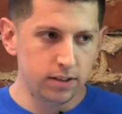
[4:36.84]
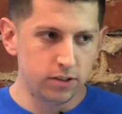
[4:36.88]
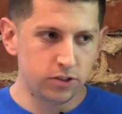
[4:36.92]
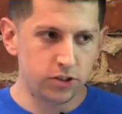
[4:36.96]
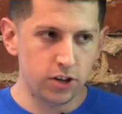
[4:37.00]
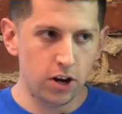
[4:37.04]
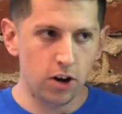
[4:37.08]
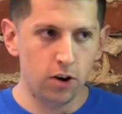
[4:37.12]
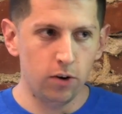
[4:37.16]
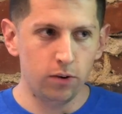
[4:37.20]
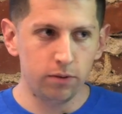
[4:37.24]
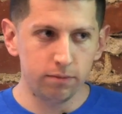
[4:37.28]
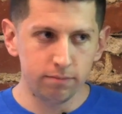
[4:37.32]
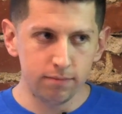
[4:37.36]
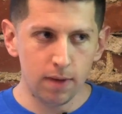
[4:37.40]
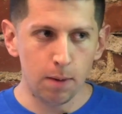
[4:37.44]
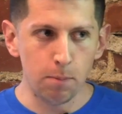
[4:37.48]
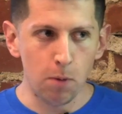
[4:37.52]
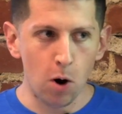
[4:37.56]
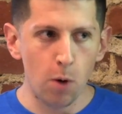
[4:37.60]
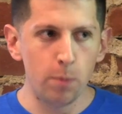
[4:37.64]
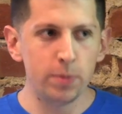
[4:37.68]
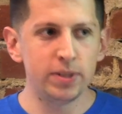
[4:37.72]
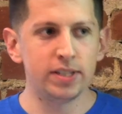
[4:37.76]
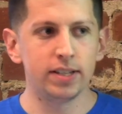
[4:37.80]
So a
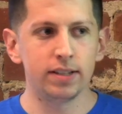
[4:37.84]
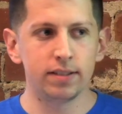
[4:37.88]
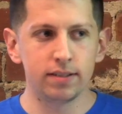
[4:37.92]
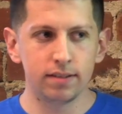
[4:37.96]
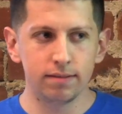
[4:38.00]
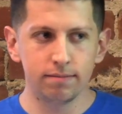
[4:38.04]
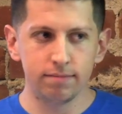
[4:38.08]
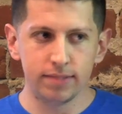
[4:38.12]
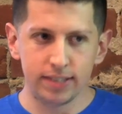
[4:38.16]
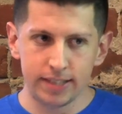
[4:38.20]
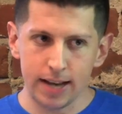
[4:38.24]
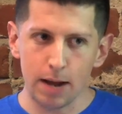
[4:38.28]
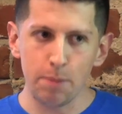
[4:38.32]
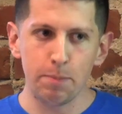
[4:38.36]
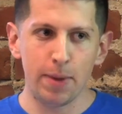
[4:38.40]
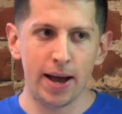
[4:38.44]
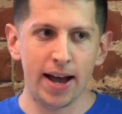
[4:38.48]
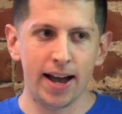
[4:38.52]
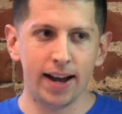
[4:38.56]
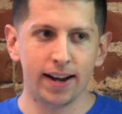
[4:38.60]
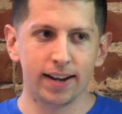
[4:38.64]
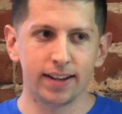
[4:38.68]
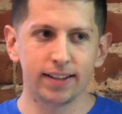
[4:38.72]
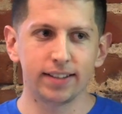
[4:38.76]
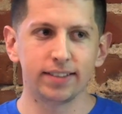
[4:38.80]
moment to step
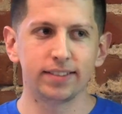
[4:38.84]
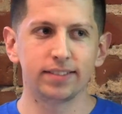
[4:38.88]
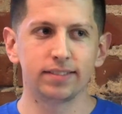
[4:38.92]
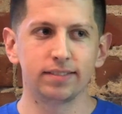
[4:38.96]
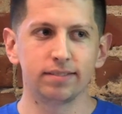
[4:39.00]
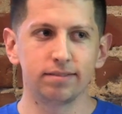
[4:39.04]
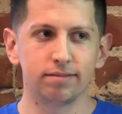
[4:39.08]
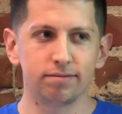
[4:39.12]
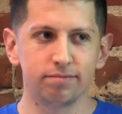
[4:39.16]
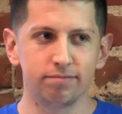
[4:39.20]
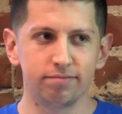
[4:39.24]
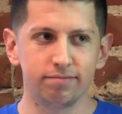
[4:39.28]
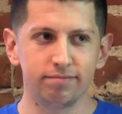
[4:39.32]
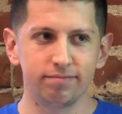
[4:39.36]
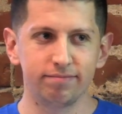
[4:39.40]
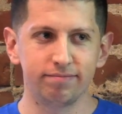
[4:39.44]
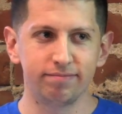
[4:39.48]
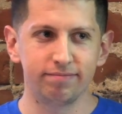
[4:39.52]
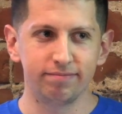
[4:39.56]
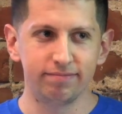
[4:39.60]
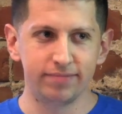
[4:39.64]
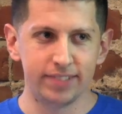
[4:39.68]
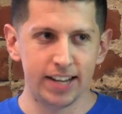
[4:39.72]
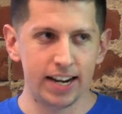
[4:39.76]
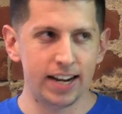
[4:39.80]
back,
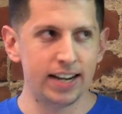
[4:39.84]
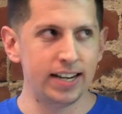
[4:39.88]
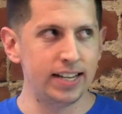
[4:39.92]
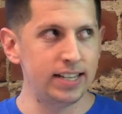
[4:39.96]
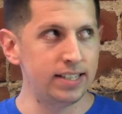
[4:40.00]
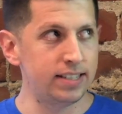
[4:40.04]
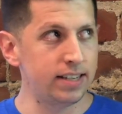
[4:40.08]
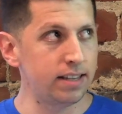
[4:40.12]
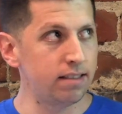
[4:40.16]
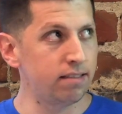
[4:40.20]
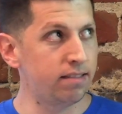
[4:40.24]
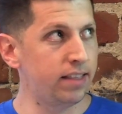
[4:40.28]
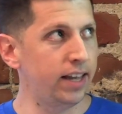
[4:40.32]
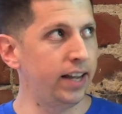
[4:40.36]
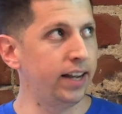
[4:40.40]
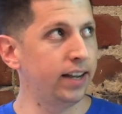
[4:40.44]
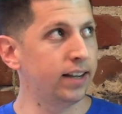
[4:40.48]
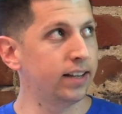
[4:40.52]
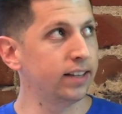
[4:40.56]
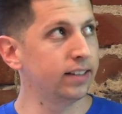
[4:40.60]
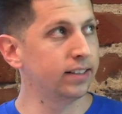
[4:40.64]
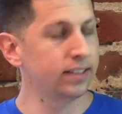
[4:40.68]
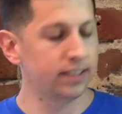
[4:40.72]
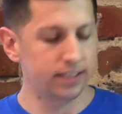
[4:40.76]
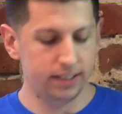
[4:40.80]
take it easy and
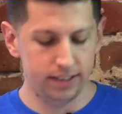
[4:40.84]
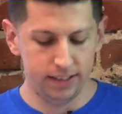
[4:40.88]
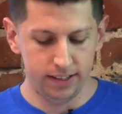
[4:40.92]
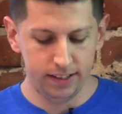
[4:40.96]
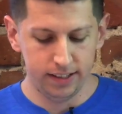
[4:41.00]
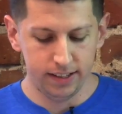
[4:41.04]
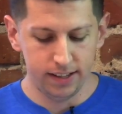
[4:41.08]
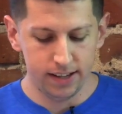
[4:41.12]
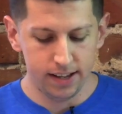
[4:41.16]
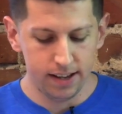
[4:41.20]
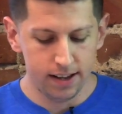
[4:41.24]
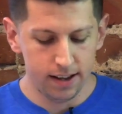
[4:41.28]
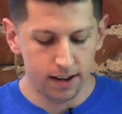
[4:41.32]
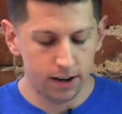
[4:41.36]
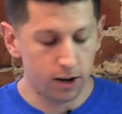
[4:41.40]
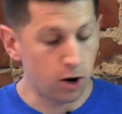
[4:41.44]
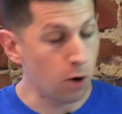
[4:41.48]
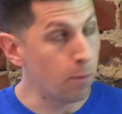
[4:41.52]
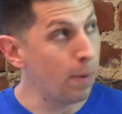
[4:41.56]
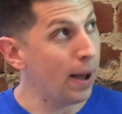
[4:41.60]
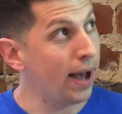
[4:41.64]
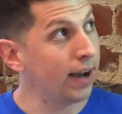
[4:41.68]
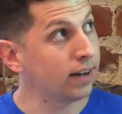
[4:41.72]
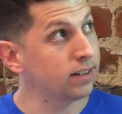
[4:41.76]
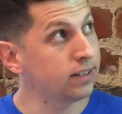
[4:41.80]
think.
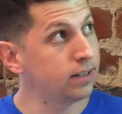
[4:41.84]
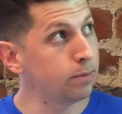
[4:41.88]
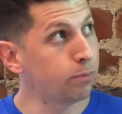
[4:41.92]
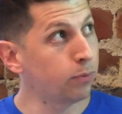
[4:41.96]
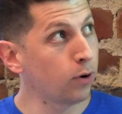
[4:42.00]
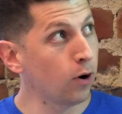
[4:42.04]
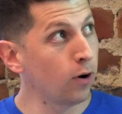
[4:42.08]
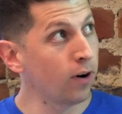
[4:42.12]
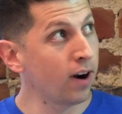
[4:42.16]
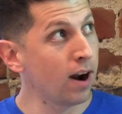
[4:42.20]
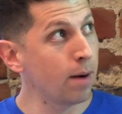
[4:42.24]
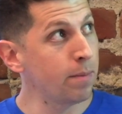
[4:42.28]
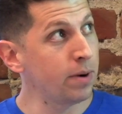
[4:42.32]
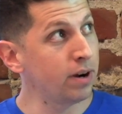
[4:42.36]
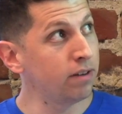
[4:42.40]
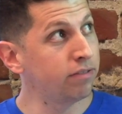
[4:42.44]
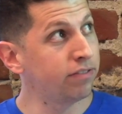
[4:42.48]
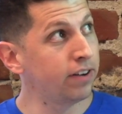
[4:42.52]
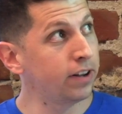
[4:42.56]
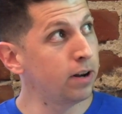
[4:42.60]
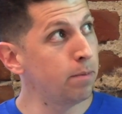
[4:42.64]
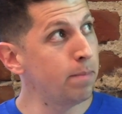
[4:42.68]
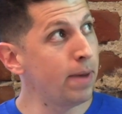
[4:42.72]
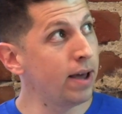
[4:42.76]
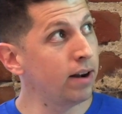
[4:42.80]
Go back to programming
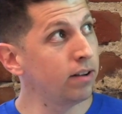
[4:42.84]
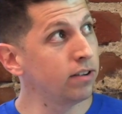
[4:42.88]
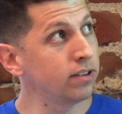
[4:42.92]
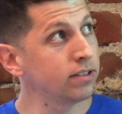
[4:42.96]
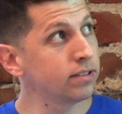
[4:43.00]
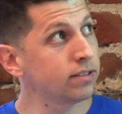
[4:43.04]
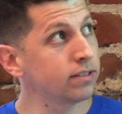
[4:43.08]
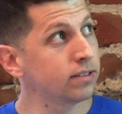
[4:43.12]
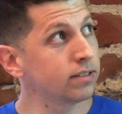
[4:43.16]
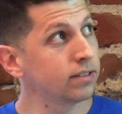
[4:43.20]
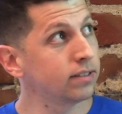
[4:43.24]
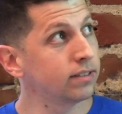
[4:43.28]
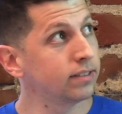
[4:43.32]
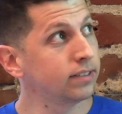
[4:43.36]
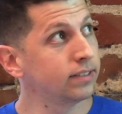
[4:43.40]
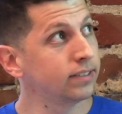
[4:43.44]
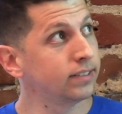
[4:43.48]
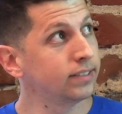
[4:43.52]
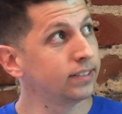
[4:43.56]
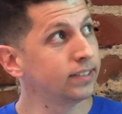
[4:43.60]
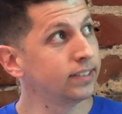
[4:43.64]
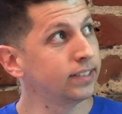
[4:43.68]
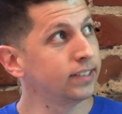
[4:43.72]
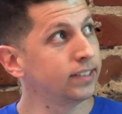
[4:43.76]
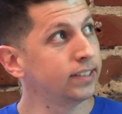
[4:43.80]
fundamentals
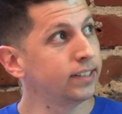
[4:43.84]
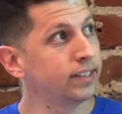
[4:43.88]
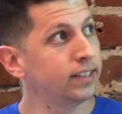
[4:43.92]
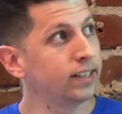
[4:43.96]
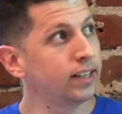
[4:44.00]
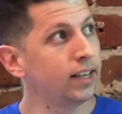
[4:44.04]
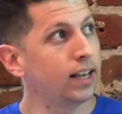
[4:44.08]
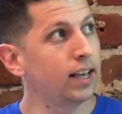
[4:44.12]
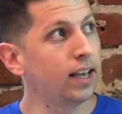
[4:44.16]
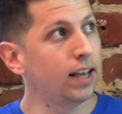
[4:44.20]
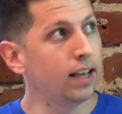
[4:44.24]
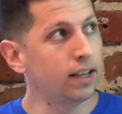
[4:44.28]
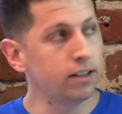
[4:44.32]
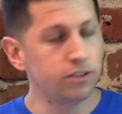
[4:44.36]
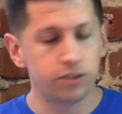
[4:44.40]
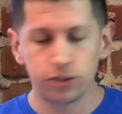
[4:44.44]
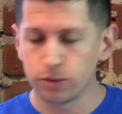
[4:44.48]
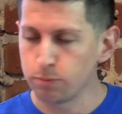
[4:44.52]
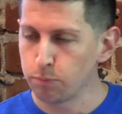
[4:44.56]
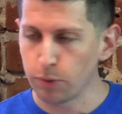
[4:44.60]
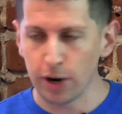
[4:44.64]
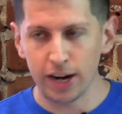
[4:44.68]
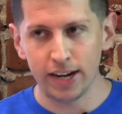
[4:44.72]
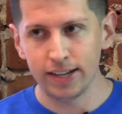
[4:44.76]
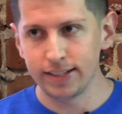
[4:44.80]
and
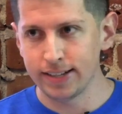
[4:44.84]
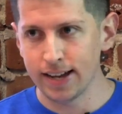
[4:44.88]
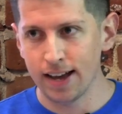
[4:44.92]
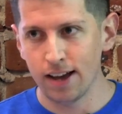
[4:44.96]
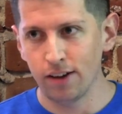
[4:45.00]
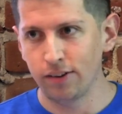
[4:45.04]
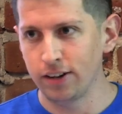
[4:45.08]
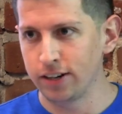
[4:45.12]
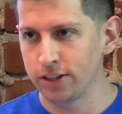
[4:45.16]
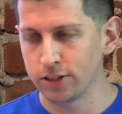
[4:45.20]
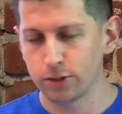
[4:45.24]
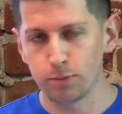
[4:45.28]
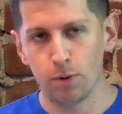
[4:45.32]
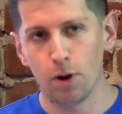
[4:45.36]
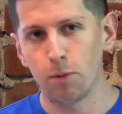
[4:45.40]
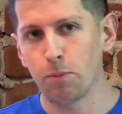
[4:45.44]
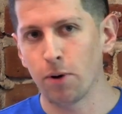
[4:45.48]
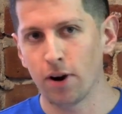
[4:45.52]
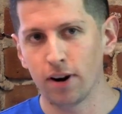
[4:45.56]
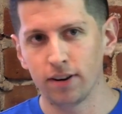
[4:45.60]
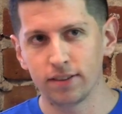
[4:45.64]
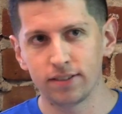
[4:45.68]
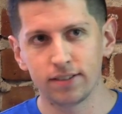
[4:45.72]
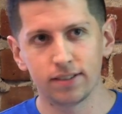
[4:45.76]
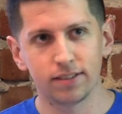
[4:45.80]
just break it down into small
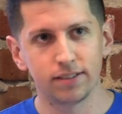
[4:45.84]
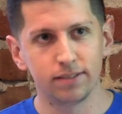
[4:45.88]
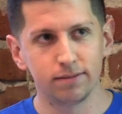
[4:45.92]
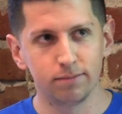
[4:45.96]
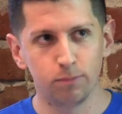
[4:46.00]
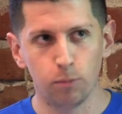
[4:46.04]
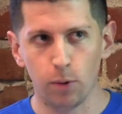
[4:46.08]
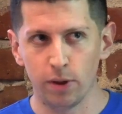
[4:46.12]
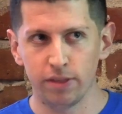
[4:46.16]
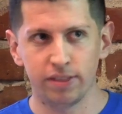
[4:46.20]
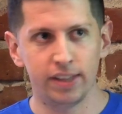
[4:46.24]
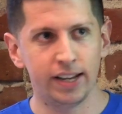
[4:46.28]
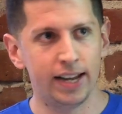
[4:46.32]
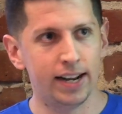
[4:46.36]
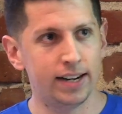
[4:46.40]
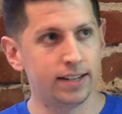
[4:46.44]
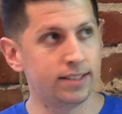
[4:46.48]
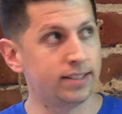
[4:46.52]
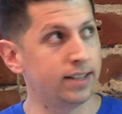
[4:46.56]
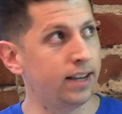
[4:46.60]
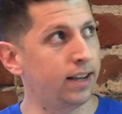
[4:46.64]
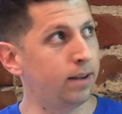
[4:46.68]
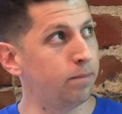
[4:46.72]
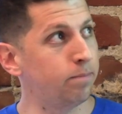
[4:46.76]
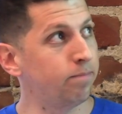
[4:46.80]
parts, one thing at a
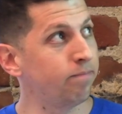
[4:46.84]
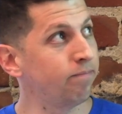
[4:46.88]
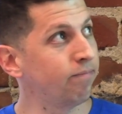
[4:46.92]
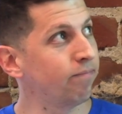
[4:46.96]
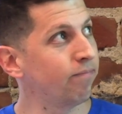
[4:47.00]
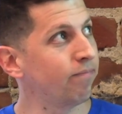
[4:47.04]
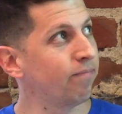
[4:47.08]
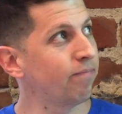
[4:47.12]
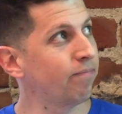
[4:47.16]
time.